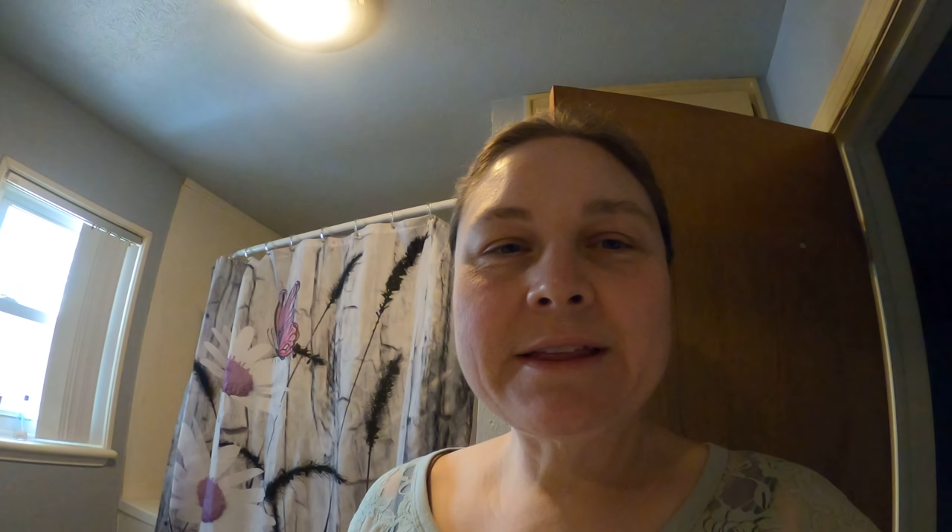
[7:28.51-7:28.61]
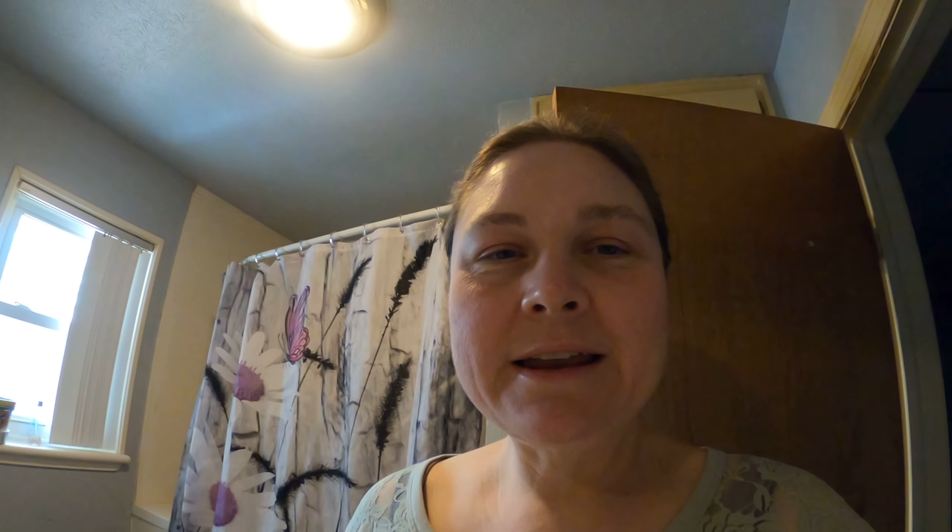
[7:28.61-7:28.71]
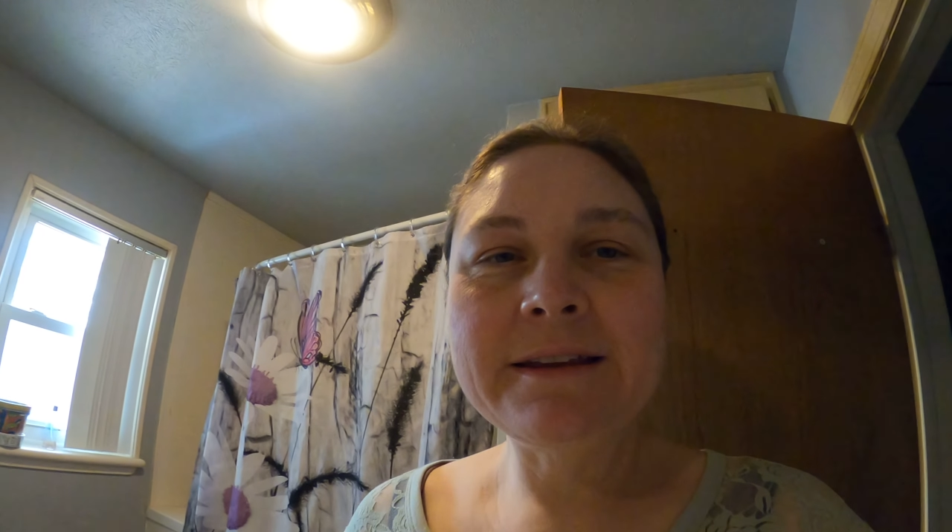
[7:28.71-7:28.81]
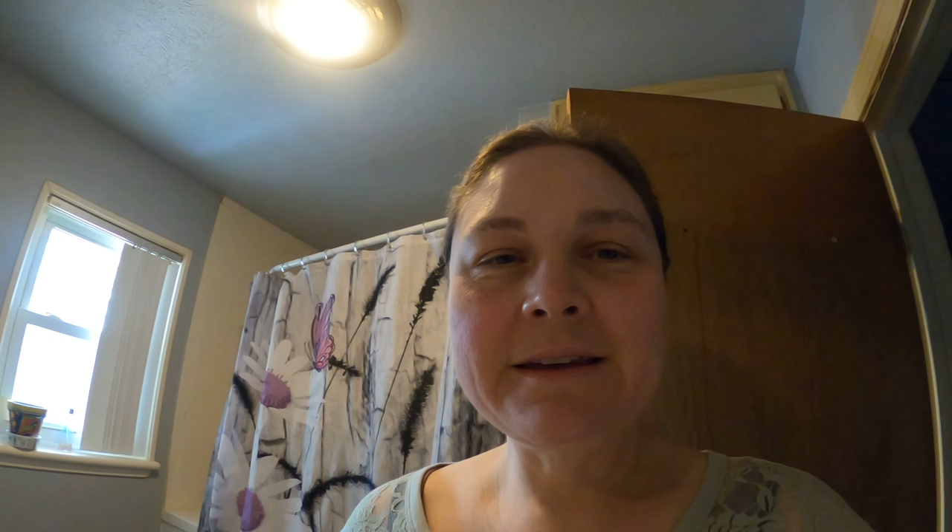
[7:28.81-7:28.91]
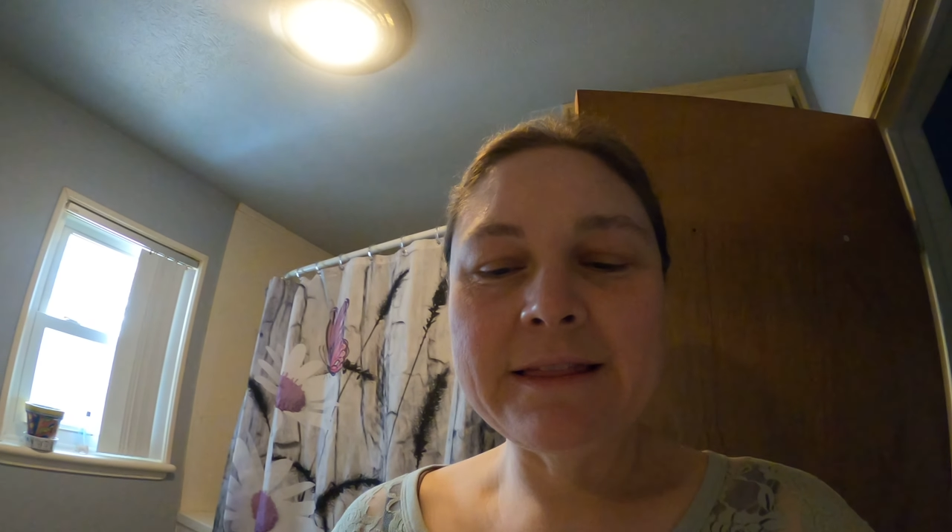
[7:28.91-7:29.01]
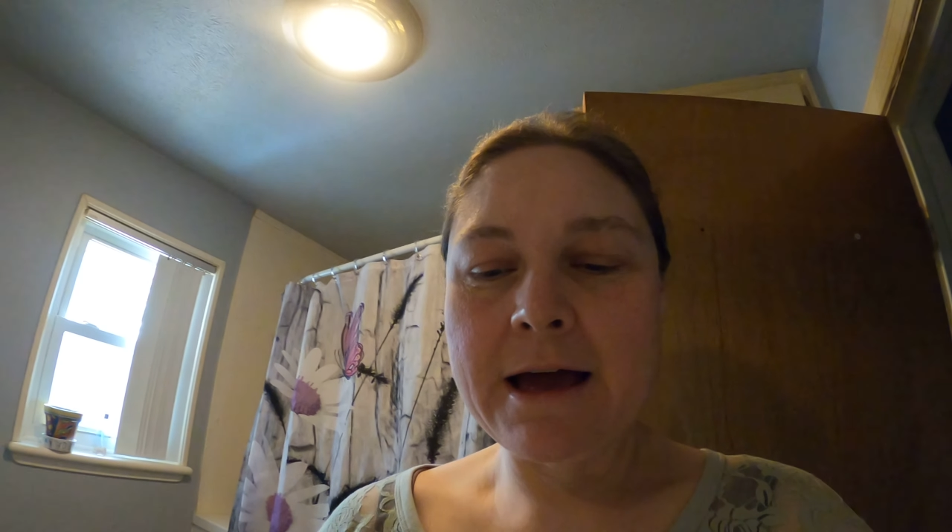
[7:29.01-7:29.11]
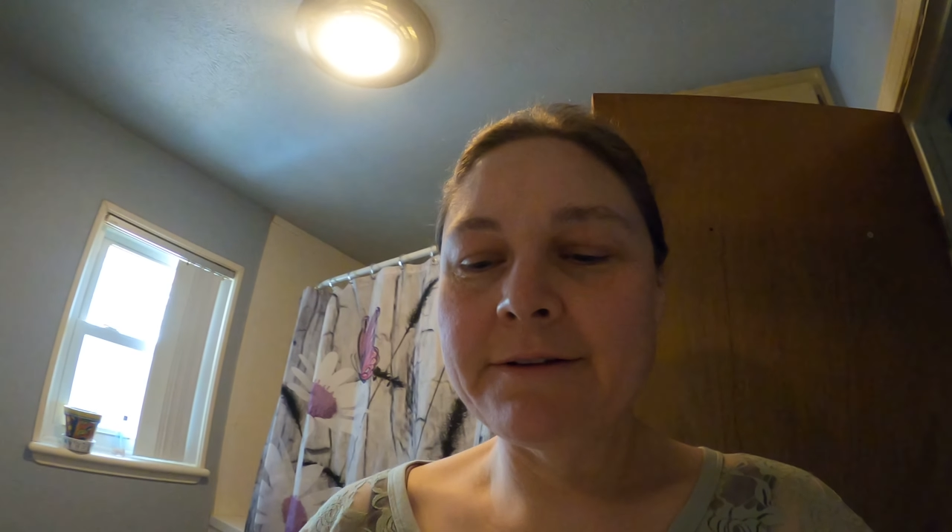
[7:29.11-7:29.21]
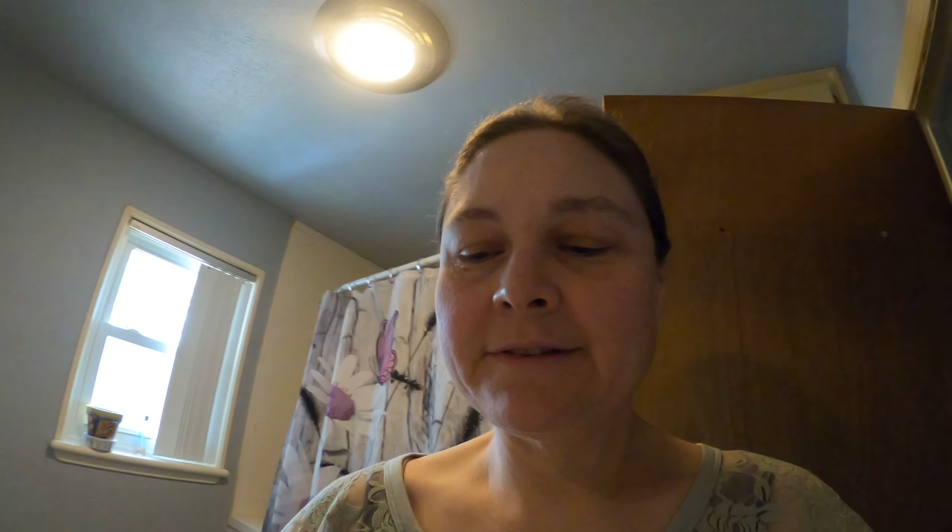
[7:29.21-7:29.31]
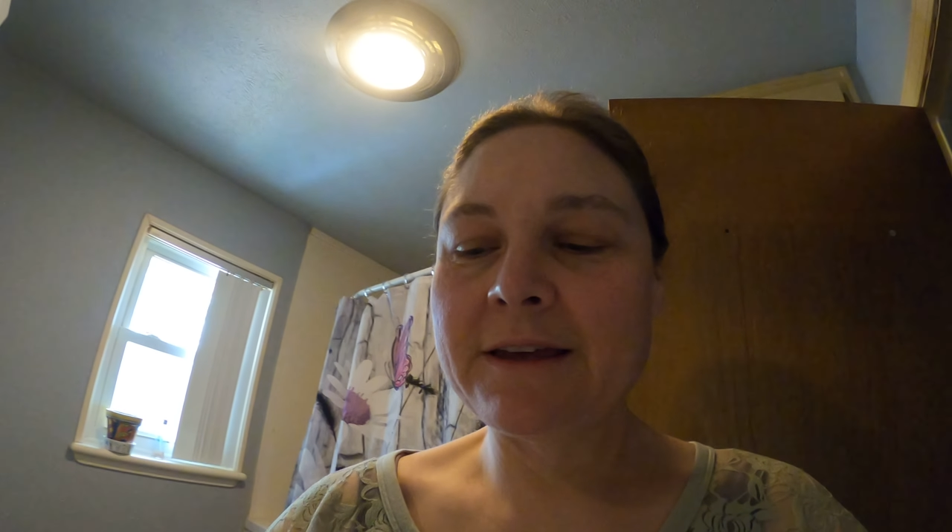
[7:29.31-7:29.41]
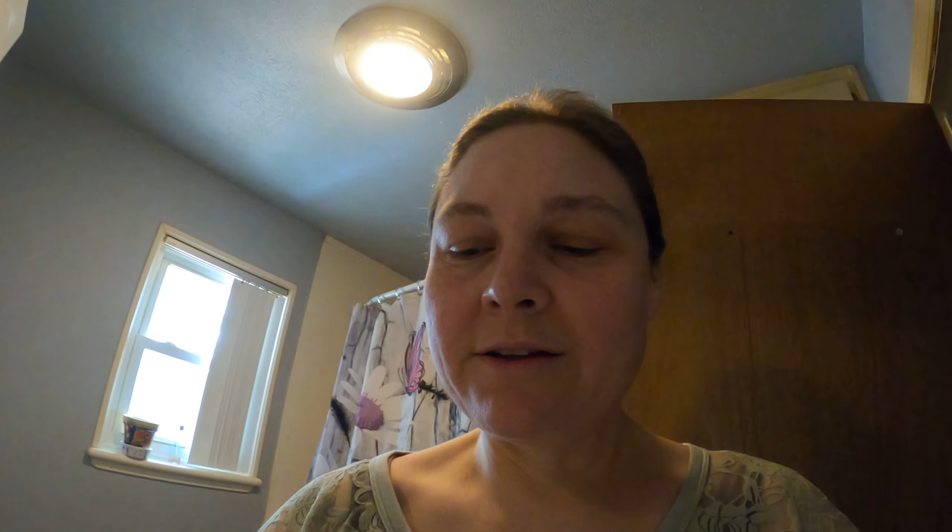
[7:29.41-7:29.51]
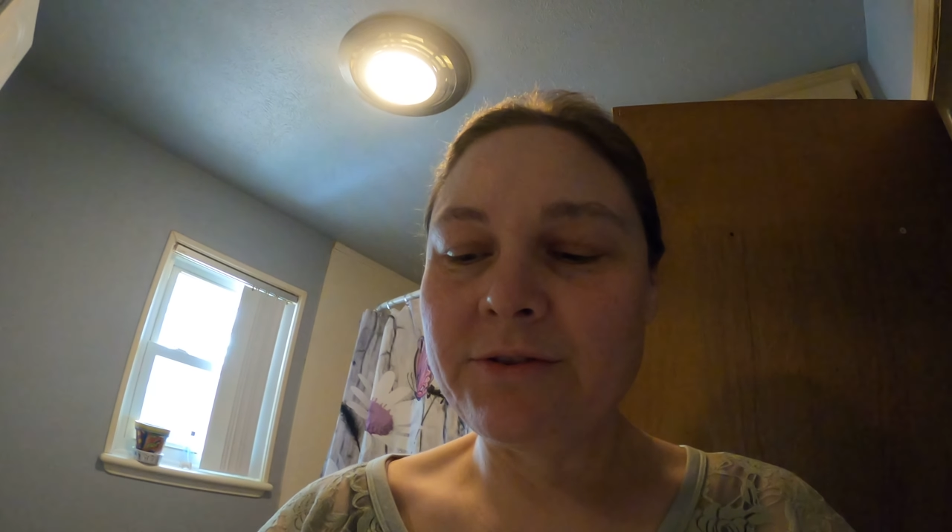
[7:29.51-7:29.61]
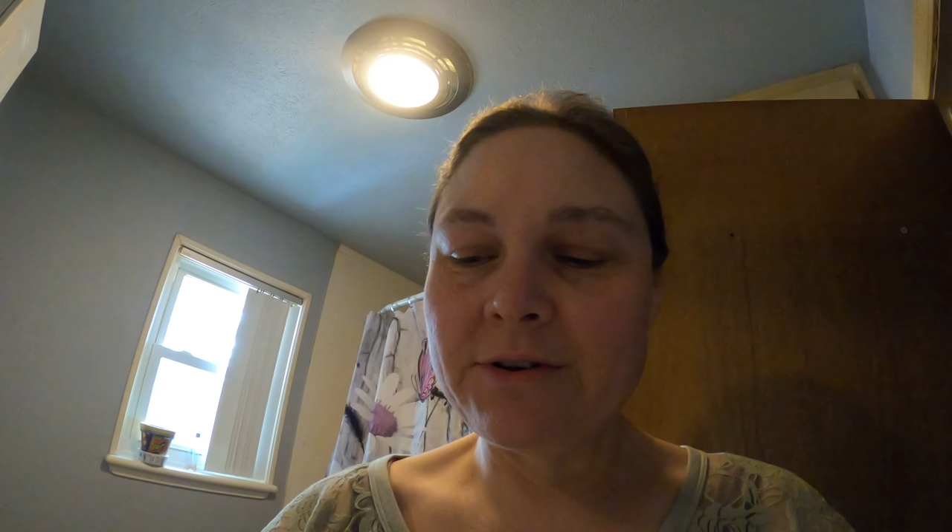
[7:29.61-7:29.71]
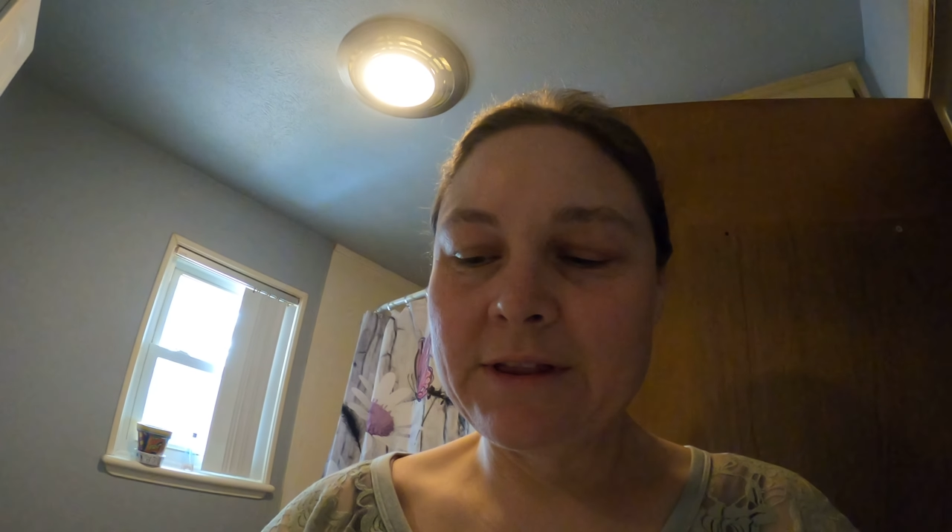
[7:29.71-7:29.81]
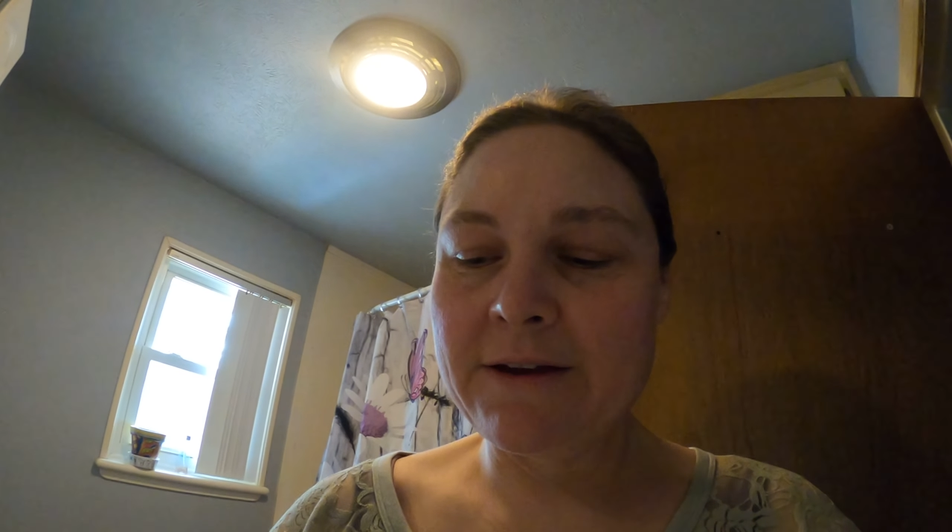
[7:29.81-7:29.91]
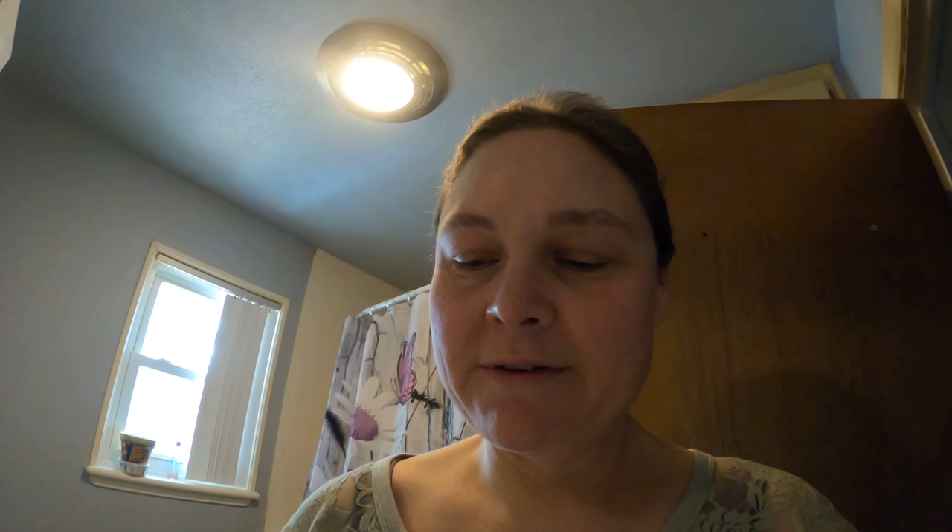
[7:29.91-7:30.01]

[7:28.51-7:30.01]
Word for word: related to life skills or